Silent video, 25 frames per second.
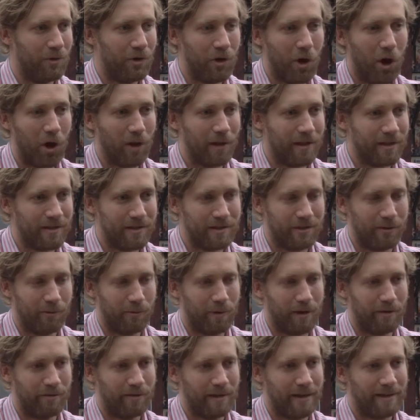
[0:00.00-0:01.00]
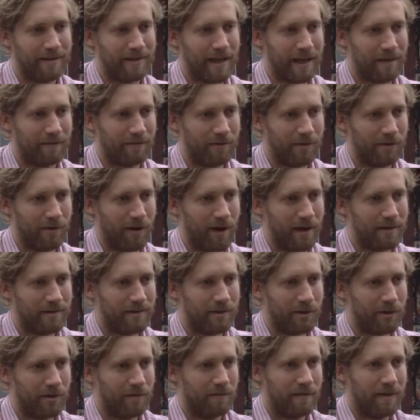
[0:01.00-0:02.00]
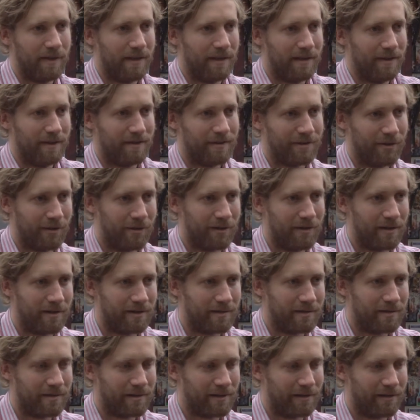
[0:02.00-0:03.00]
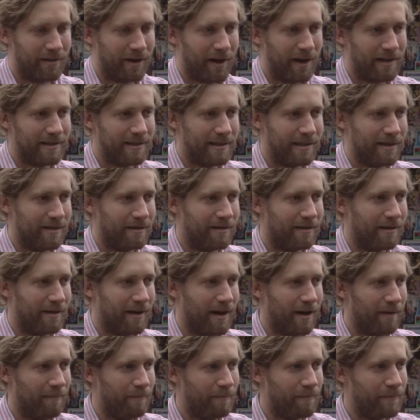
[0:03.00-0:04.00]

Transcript: knowledge that we really take for granted over here. So the idea that